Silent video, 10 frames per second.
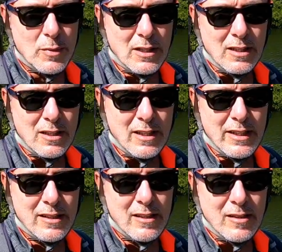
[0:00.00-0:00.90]
up a little
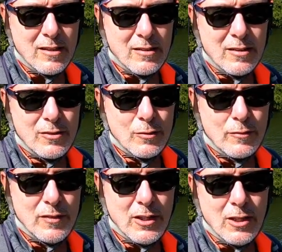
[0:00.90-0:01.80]
link here to a
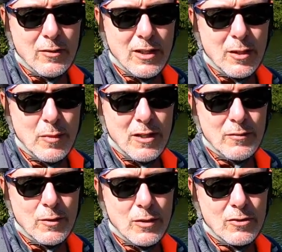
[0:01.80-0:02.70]
video that I made a
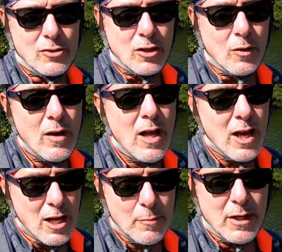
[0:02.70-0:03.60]
few years ago
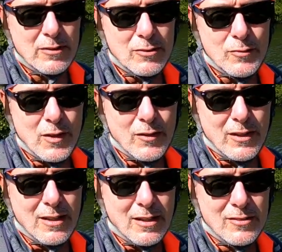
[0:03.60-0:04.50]
about this
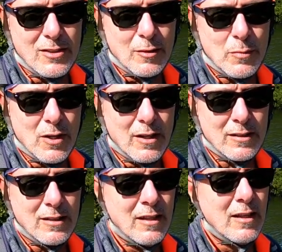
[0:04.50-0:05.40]
very state
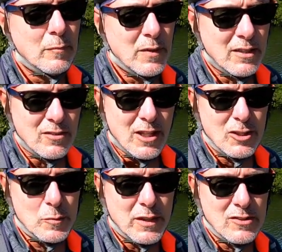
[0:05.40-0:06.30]
park. But it's a
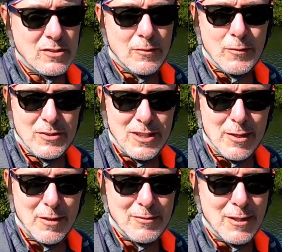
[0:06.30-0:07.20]
nice place. It's the first
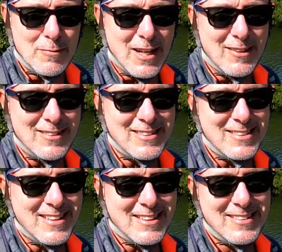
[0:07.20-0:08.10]
time I've come down this
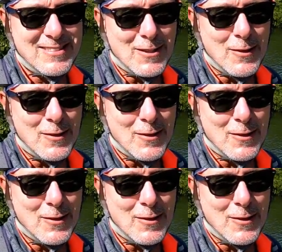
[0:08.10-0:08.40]
year.